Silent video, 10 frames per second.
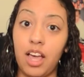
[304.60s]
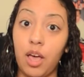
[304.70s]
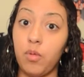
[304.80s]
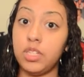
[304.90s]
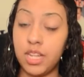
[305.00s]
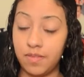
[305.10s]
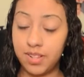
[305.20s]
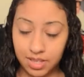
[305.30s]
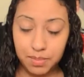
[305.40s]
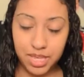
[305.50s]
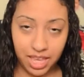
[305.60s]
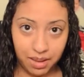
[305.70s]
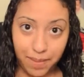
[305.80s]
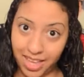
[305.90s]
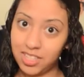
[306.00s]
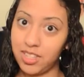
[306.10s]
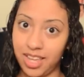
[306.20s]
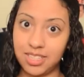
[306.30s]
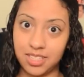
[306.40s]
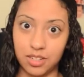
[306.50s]
I will definitely be getting back to
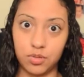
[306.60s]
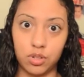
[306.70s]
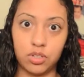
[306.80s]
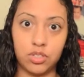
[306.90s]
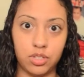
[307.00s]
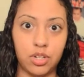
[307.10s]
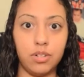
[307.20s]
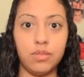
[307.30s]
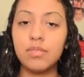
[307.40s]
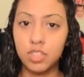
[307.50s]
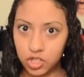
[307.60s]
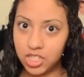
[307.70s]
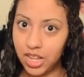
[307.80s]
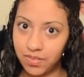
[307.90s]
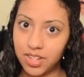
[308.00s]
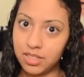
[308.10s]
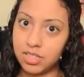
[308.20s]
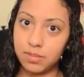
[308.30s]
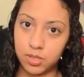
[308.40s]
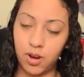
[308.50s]
that schedule, so you should definitely
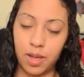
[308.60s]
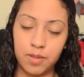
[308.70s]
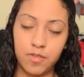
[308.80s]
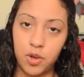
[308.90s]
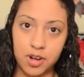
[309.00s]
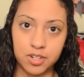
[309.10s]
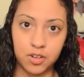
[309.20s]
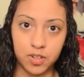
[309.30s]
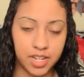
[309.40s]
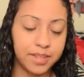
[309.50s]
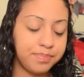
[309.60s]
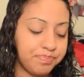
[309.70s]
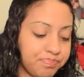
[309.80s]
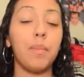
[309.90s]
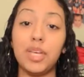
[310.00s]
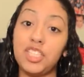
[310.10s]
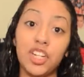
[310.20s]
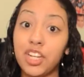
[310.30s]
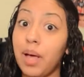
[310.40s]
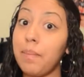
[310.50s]
subscribe if you aren't already. Be
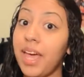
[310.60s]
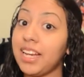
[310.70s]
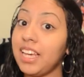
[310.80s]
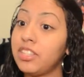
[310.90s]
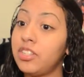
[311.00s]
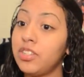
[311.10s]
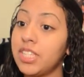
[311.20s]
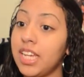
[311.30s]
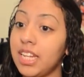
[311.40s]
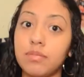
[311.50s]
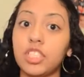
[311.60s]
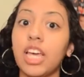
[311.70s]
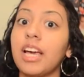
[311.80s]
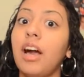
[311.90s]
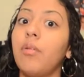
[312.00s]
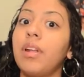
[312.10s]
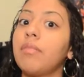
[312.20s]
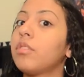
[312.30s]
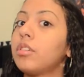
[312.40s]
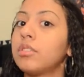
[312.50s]
sure to come back next Tuesday, check out
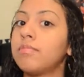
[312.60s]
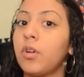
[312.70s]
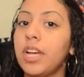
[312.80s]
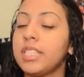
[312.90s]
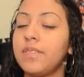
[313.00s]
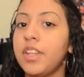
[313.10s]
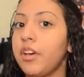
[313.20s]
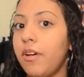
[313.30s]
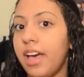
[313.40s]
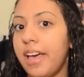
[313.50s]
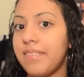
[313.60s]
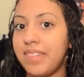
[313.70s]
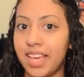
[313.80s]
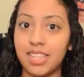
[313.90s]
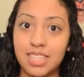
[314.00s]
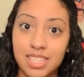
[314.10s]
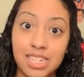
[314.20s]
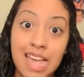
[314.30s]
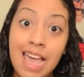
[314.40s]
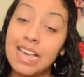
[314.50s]
whatever crazy video I have next.
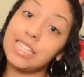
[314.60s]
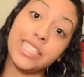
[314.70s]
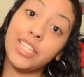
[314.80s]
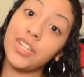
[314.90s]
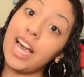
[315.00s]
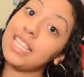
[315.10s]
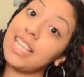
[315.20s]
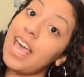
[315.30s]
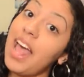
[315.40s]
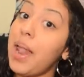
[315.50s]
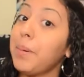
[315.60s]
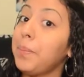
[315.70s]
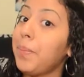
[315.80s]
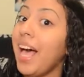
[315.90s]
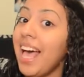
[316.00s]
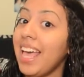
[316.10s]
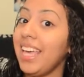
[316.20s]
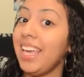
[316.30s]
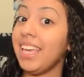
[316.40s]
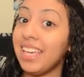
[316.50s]
See you guys then!
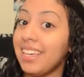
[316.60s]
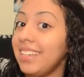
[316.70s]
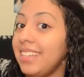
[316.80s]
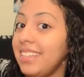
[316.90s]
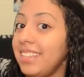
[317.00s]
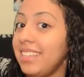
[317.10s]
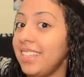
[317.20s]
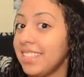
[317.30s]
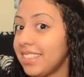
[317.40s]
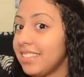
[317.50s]
Bye!